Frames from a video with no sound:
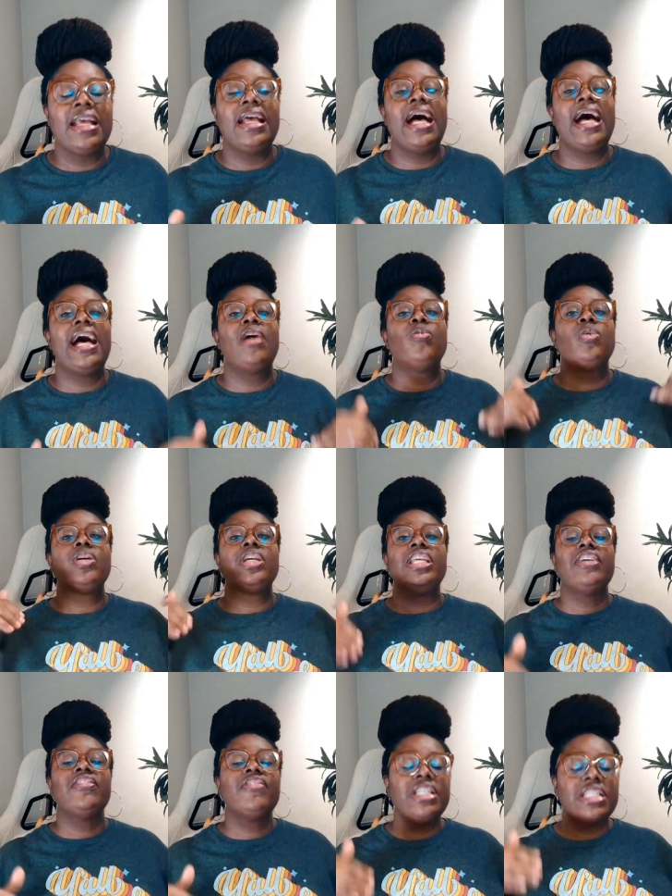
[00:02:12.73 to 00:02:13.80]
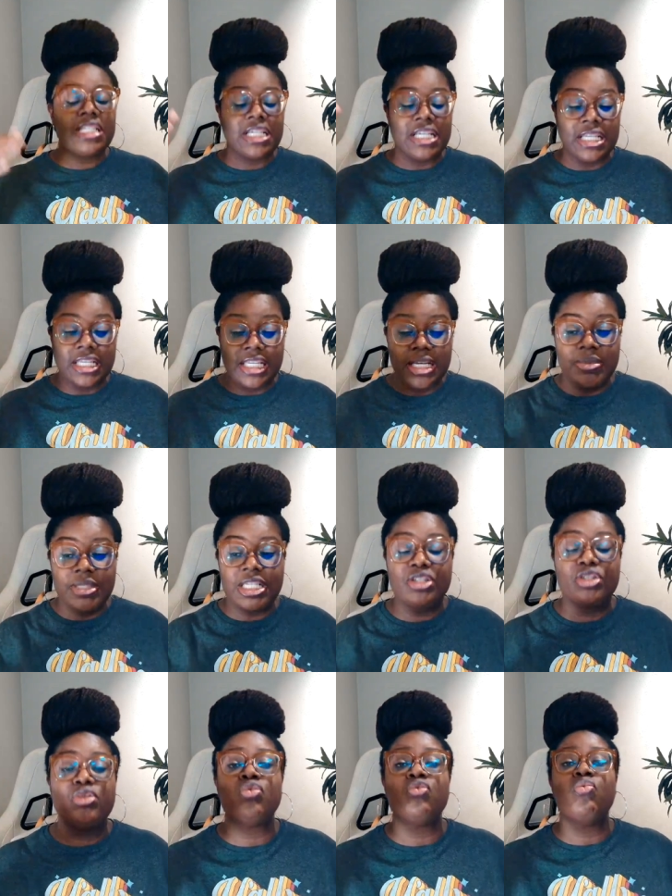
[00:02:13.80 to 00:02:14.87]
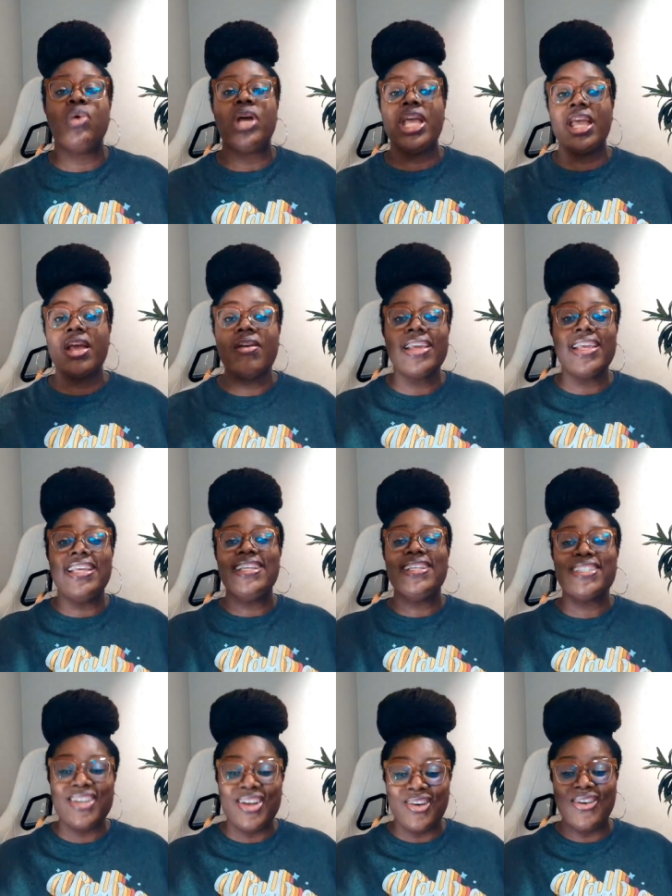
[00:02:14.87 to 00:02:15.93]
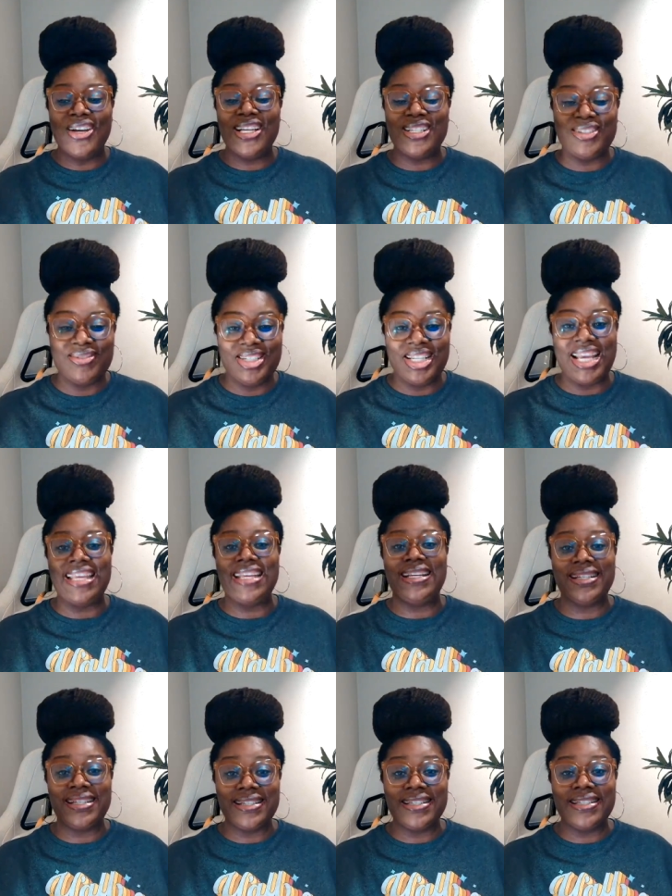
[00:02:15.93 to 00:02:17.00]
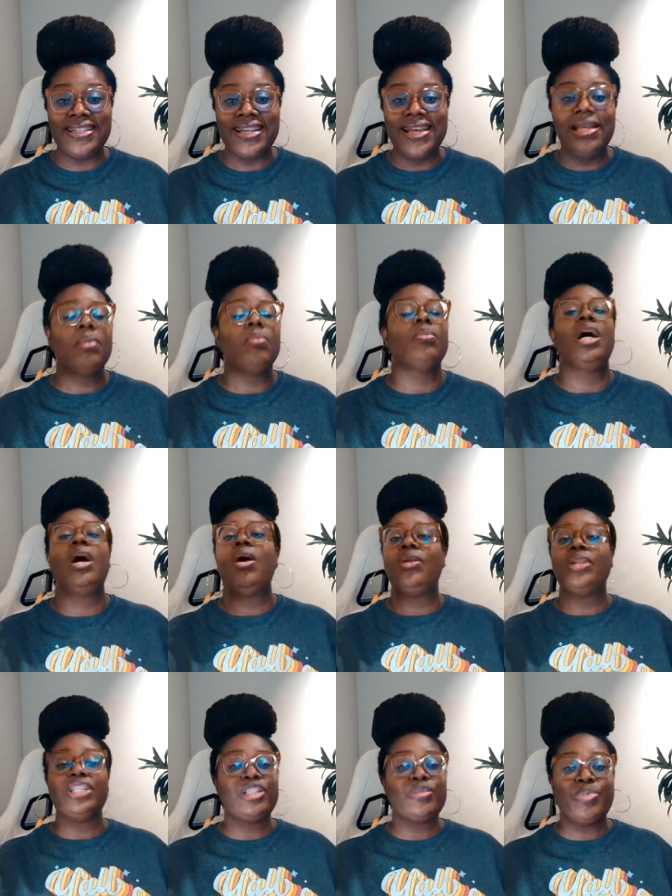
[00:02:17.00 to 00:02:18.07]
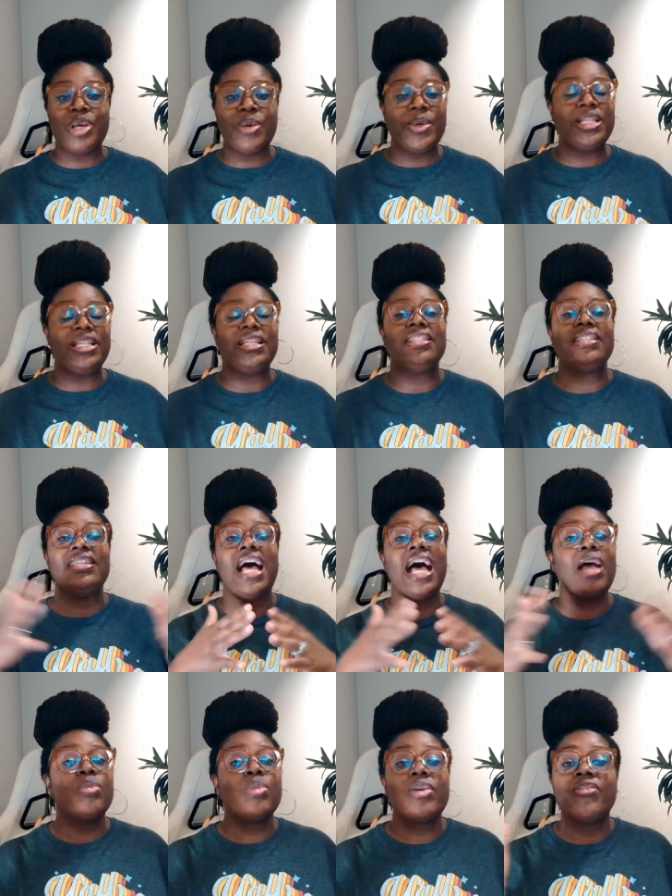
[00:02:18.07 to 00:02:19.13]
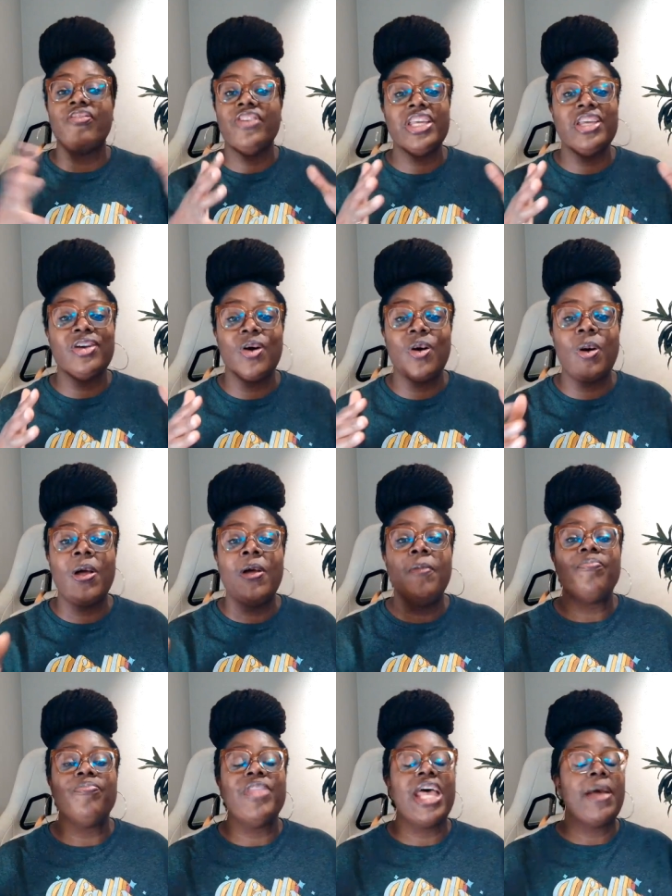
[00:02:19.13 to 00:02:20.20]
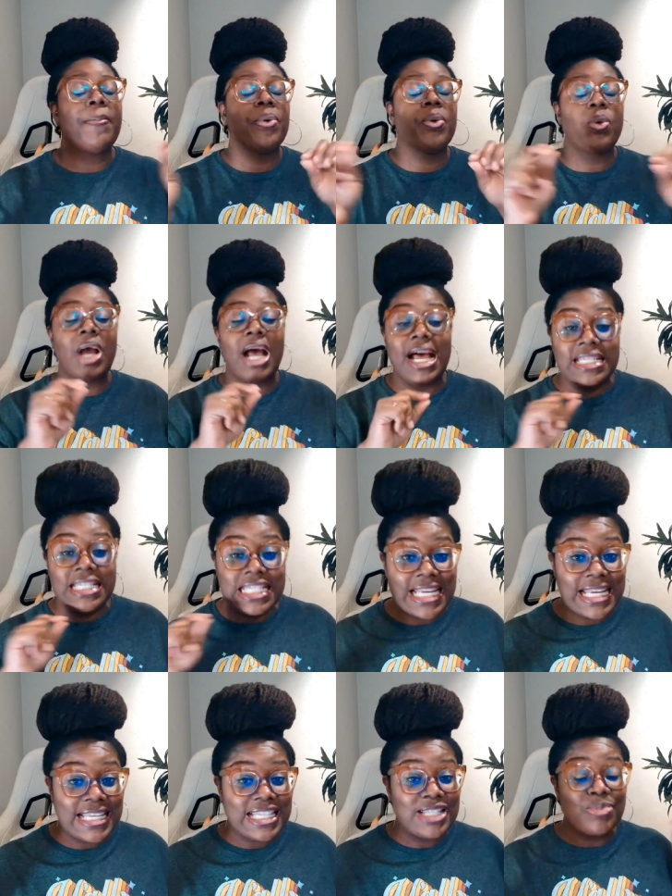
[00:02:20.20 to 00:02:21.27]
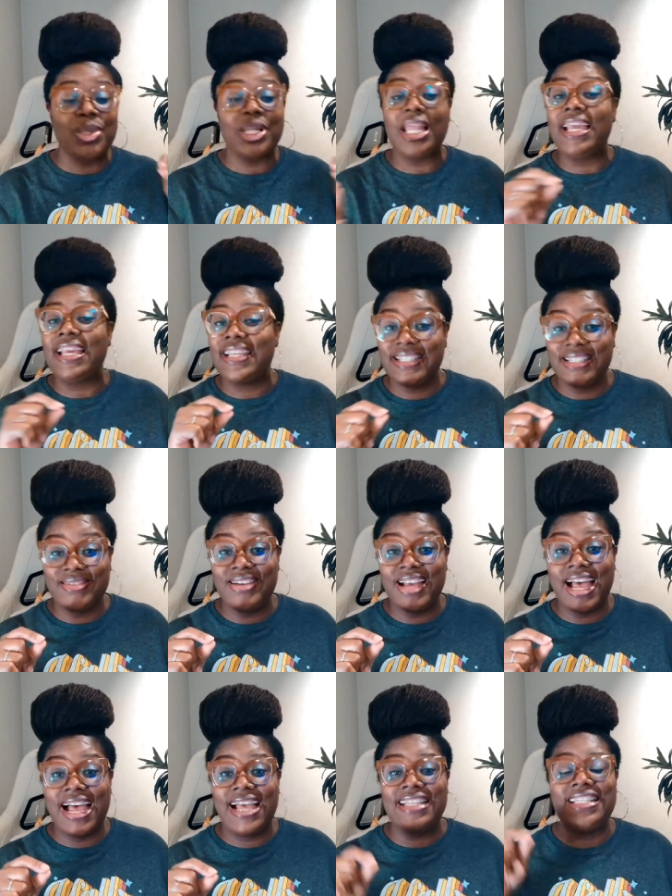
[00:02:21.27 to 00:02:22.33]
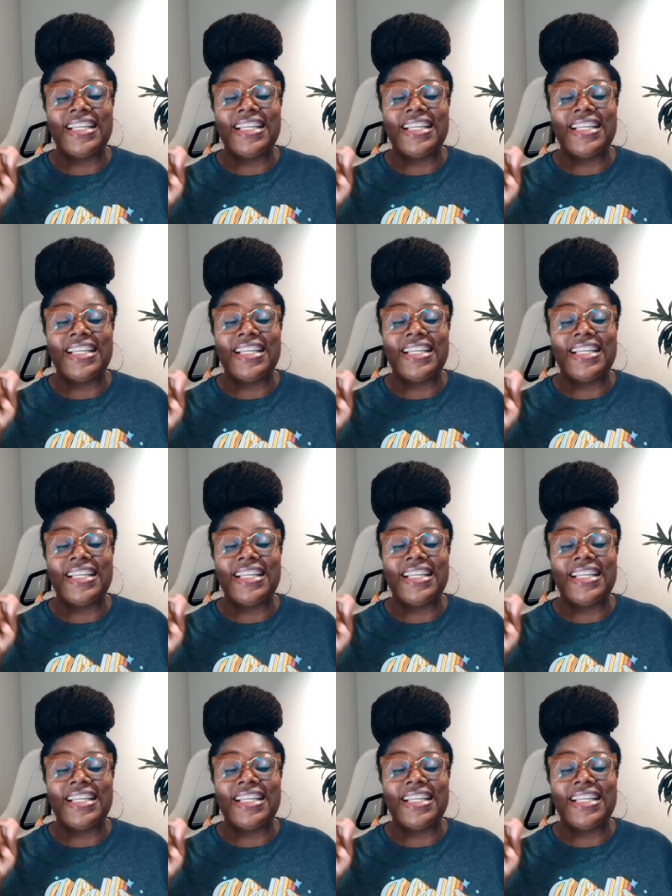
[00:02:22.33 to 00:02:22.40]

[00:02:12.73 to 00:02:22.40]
God will give us a glimpse into where He's going to take us. But Holy Spirit does not reveal that process place, you guys.